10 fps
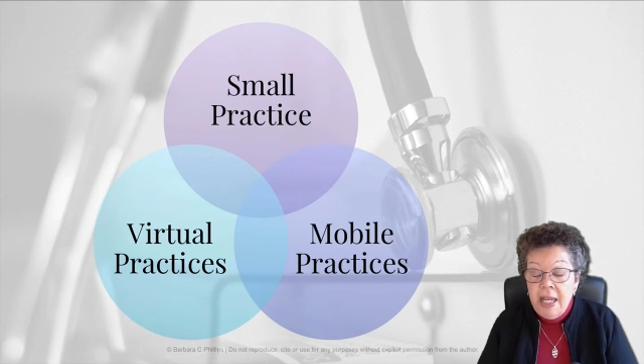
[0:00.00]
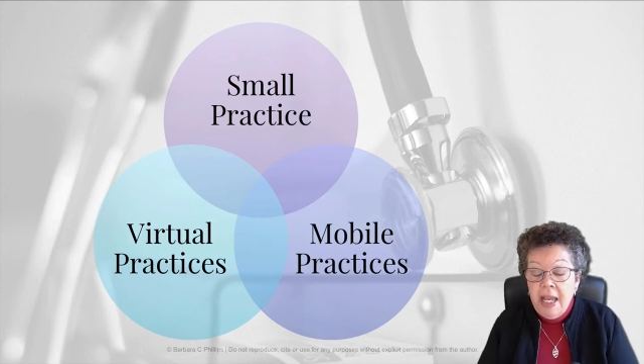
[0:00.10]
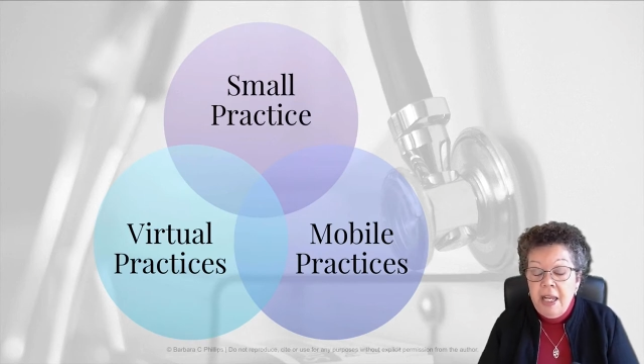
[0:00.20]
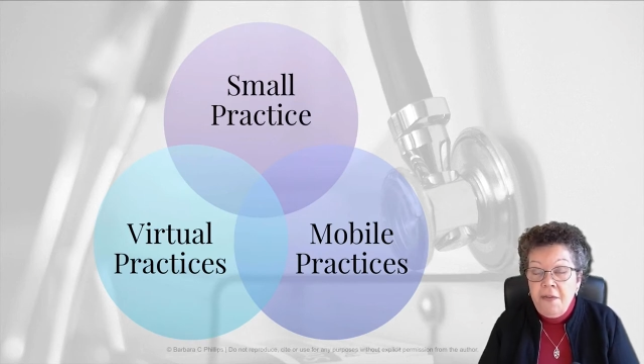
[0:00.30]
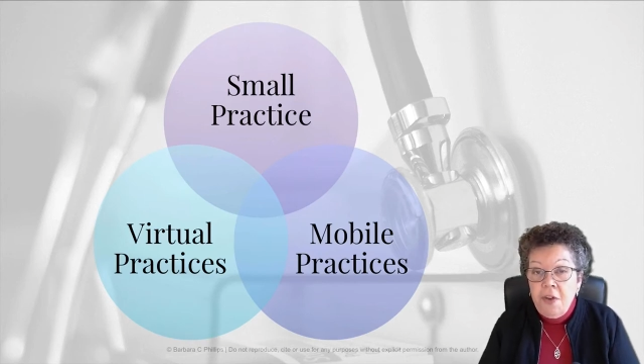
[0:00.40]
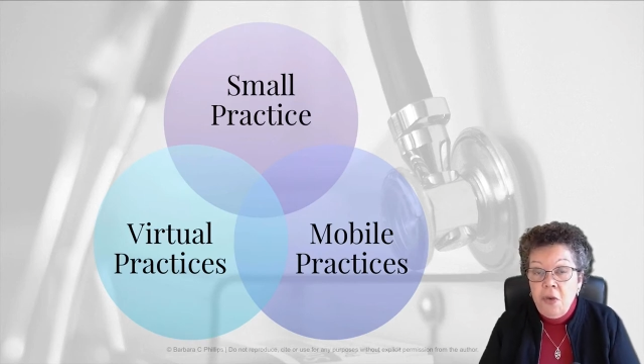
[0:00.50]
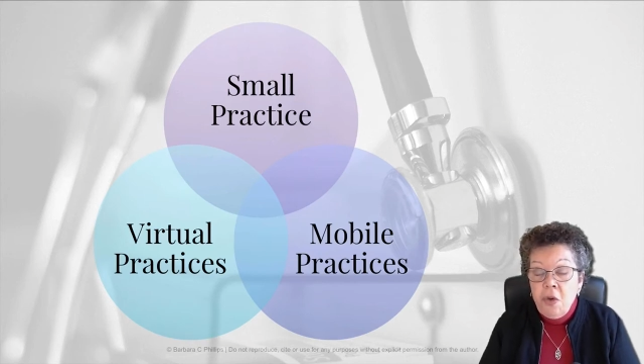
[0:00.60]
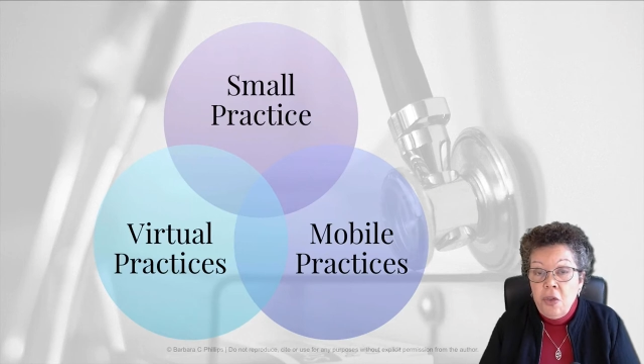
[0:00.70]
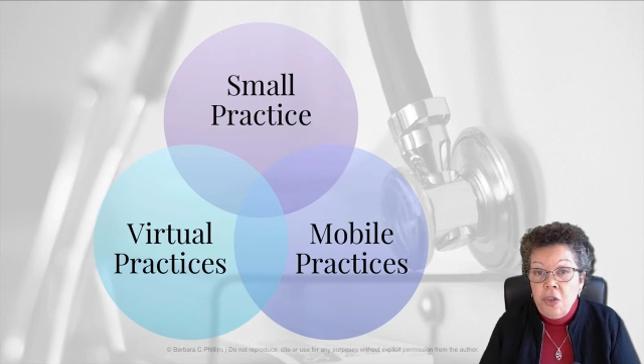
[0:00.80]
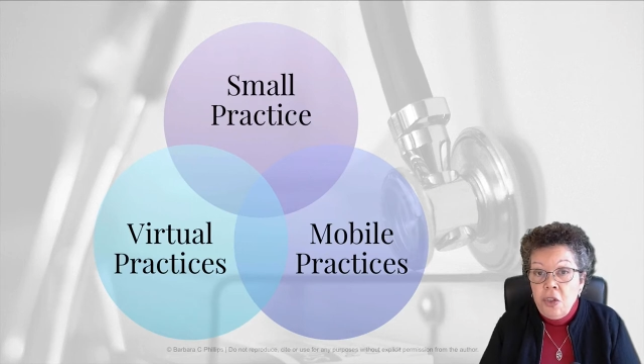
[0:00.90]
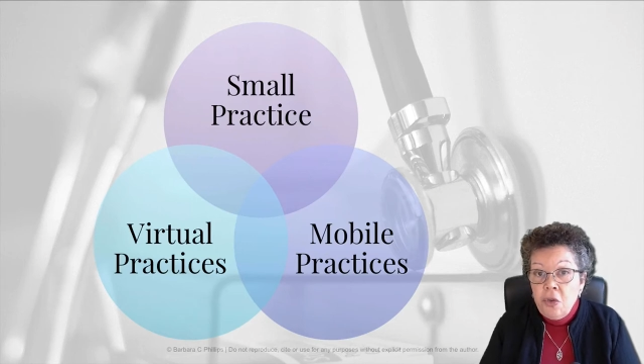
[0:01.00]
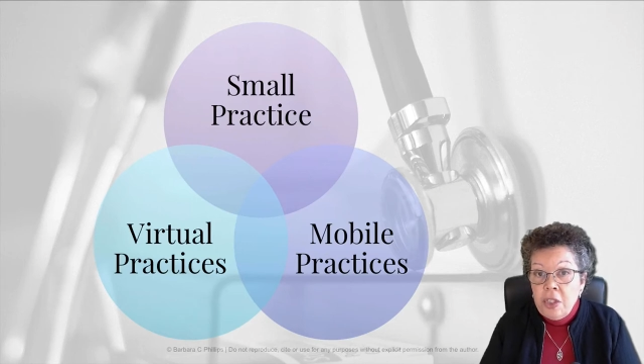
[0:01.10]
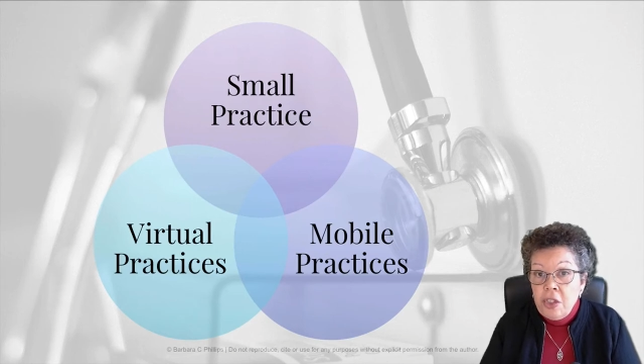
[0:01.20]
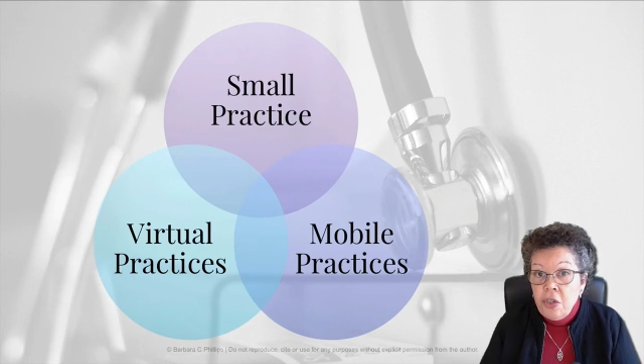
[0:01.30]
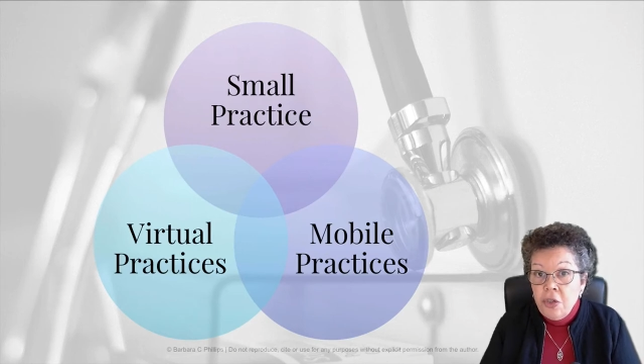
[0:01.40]
And if you do a
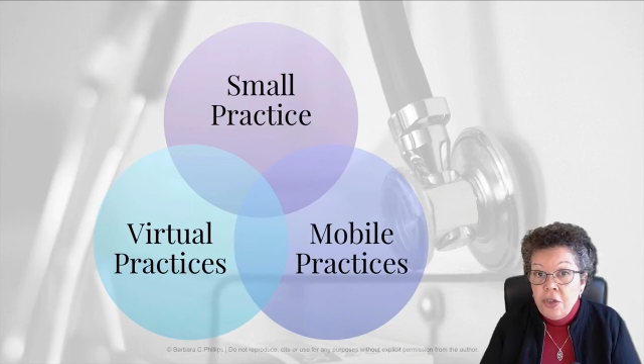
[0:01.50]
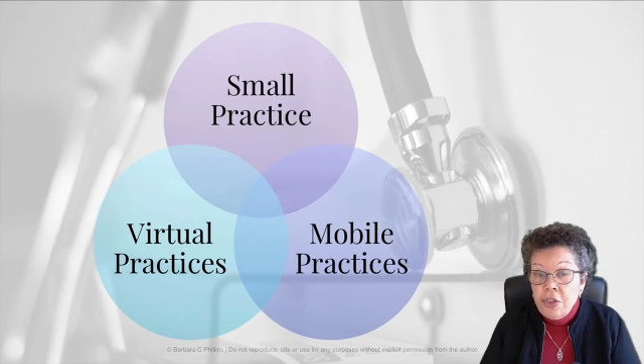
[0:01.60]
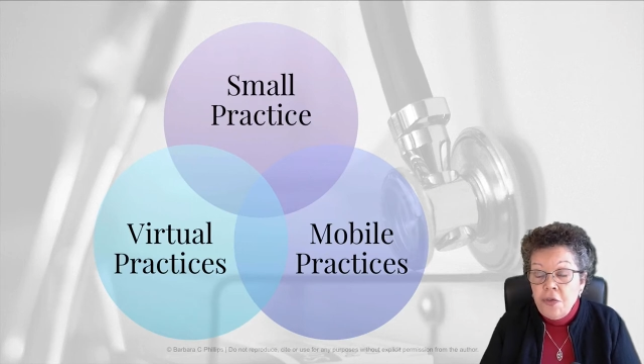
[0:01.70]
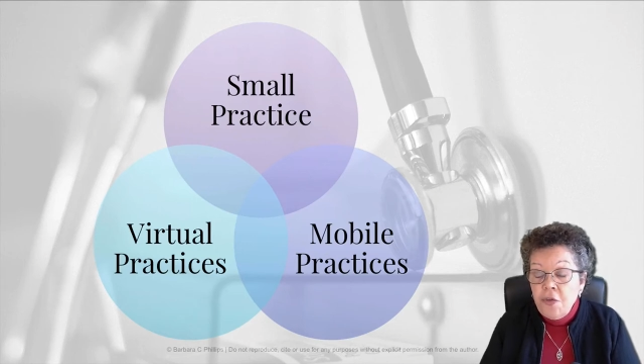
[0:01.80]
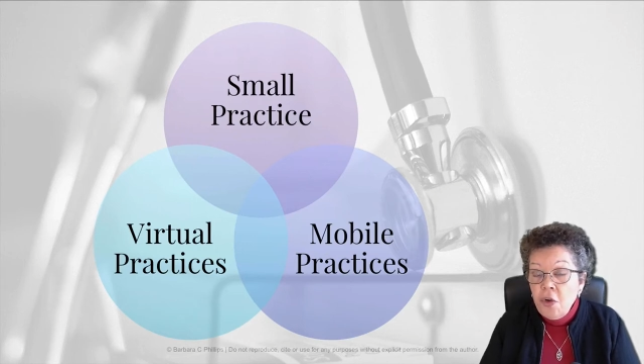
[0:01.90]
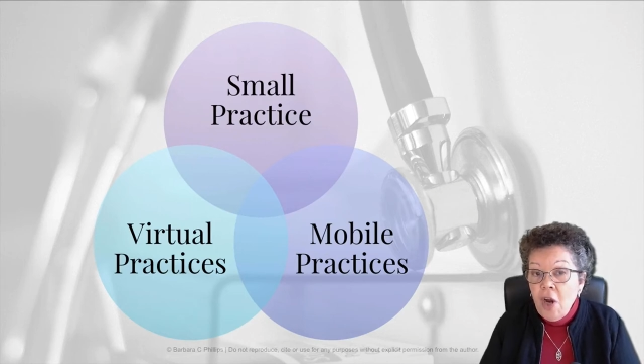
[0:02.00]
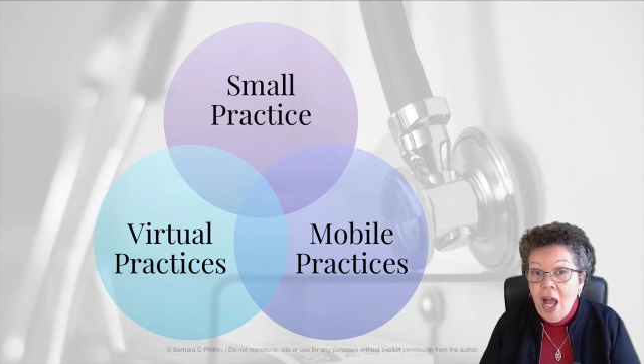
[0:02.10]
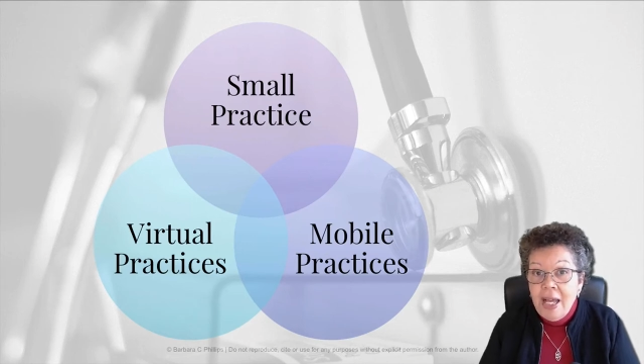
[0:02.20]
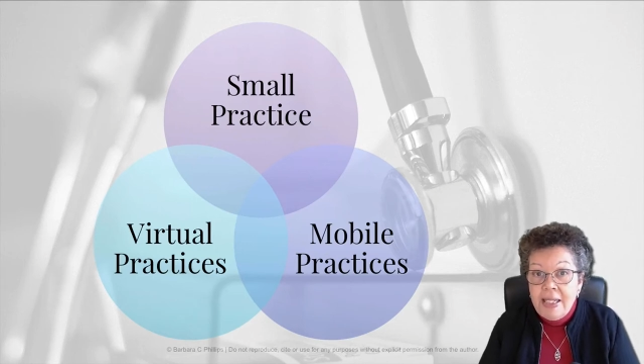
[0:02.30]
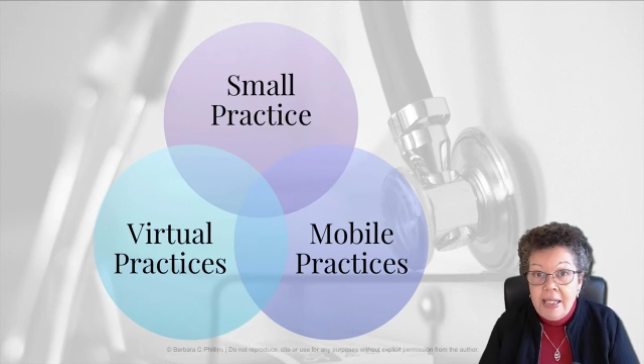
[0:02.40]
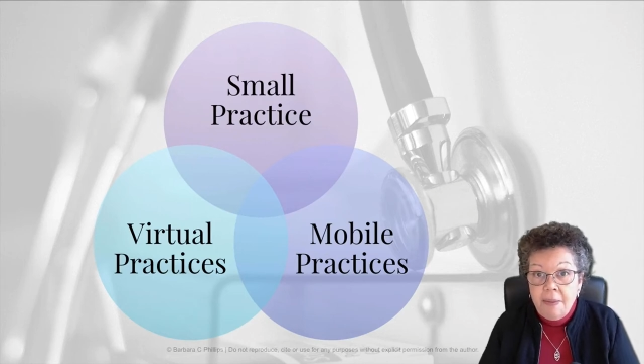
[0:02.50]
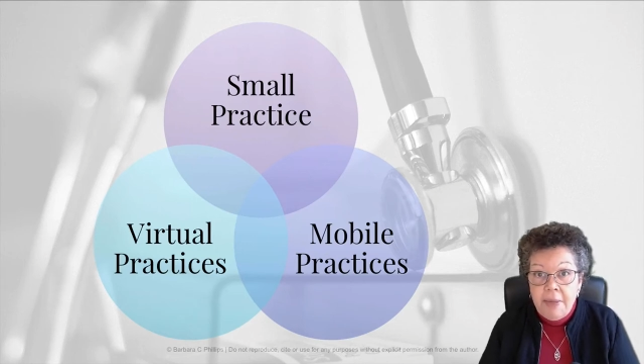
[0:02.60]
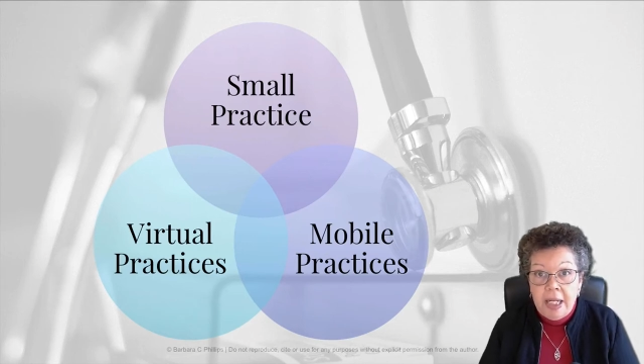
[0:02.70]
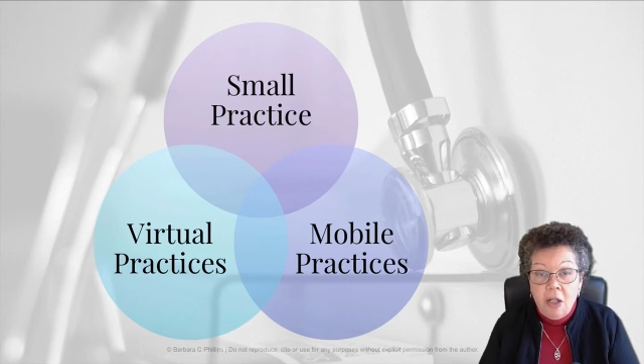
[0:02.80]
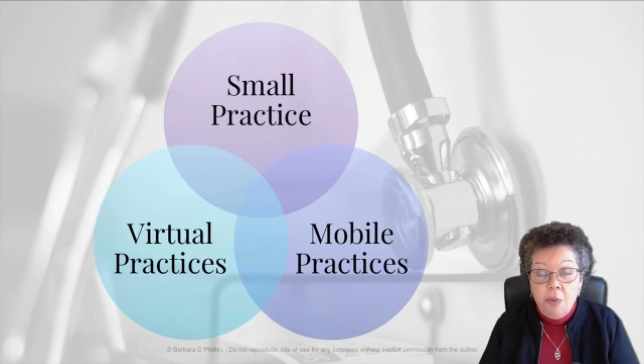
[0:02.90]
search for ideal
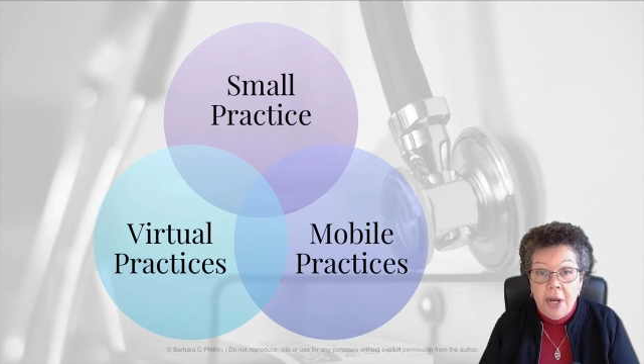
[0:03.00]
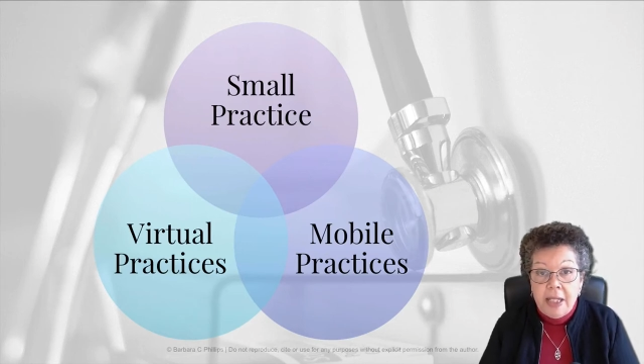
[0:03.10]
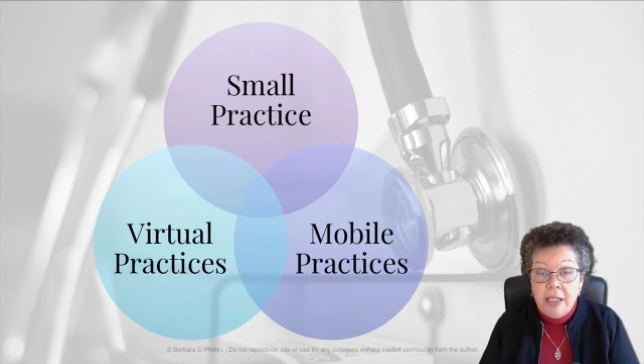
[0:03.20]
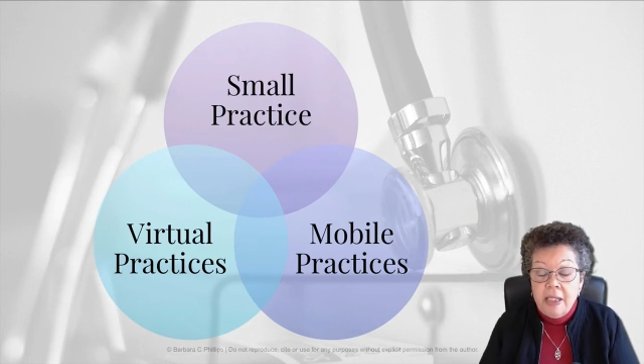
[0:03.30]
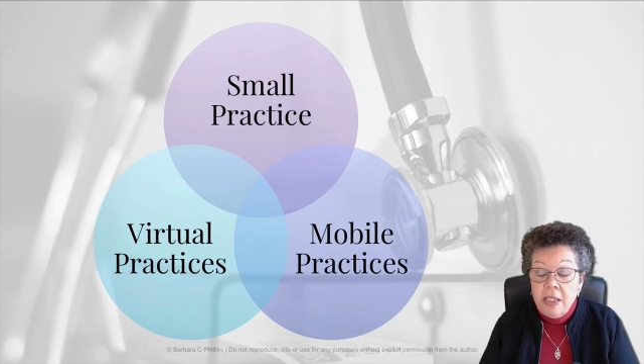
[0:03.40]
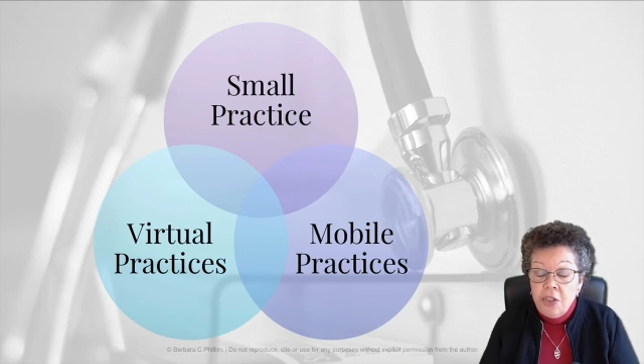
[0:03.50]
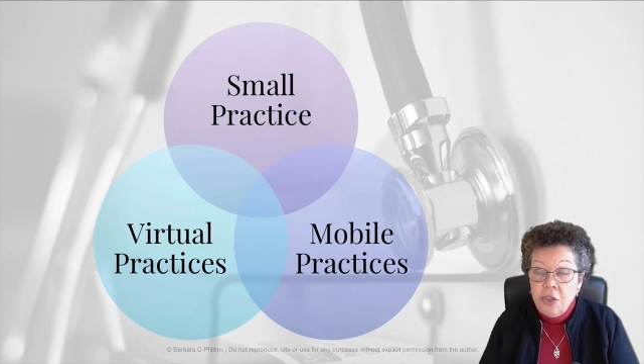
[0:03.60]
medical practices,